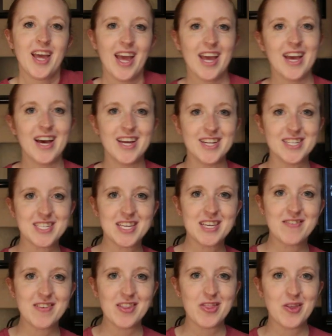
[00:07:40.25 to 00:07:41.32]
And
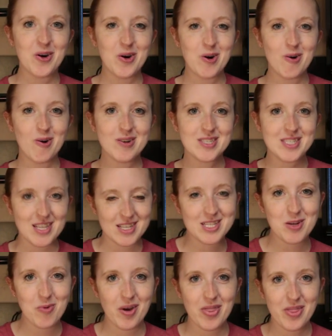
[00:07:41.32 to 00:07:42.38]
even though
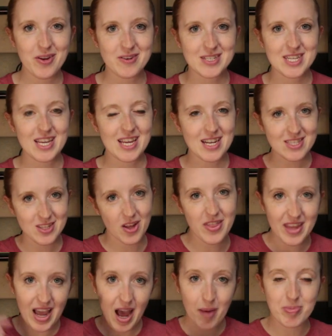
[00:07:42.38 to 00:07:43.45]
6113 is on
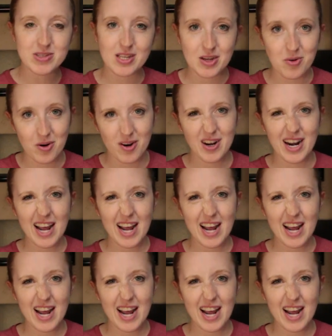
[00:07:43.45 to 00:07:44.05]
the opposite corner,